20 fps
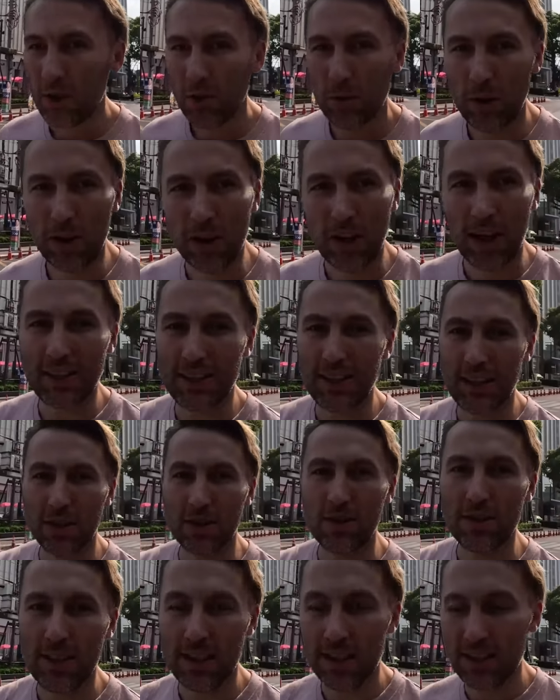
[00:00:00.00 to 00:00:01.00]
when you get to a
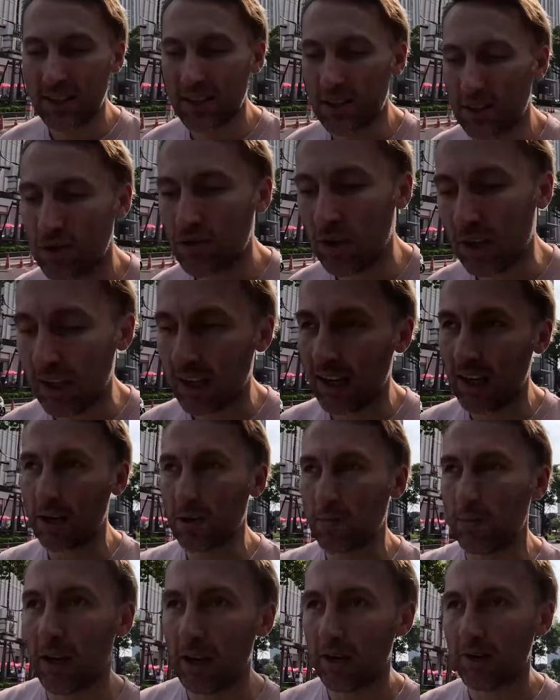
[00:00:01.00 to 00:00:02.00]
new city, just trying to get
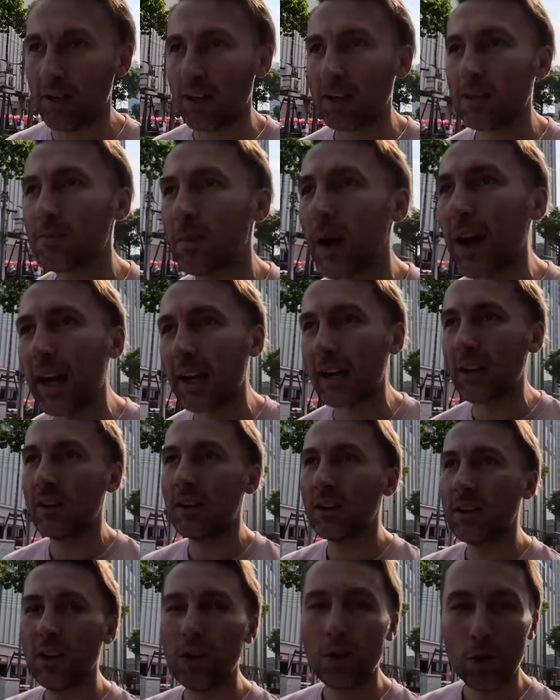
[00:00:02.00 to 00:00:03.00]
your bearings by
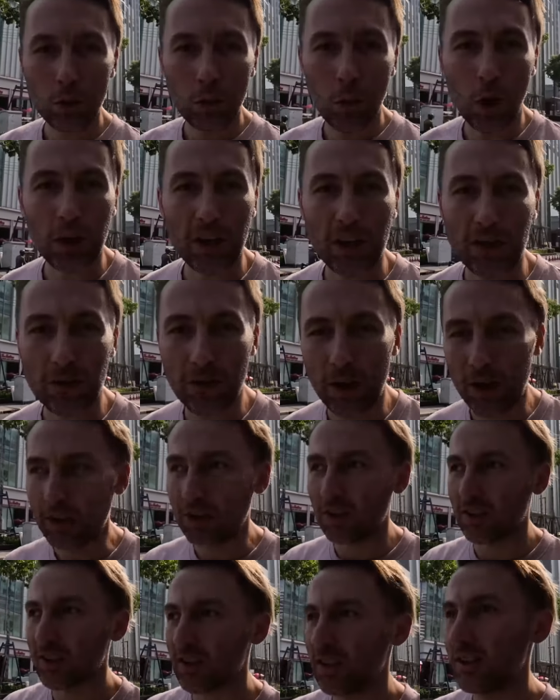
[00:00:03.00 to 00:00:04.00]
walking
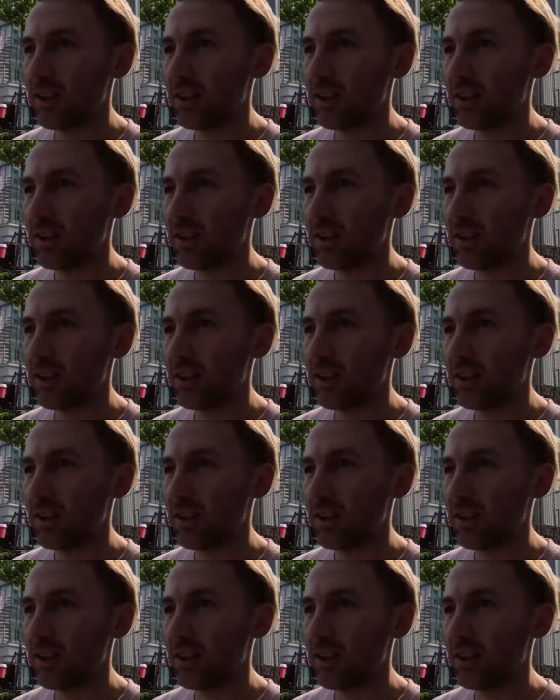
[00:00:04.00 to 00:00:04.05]
around.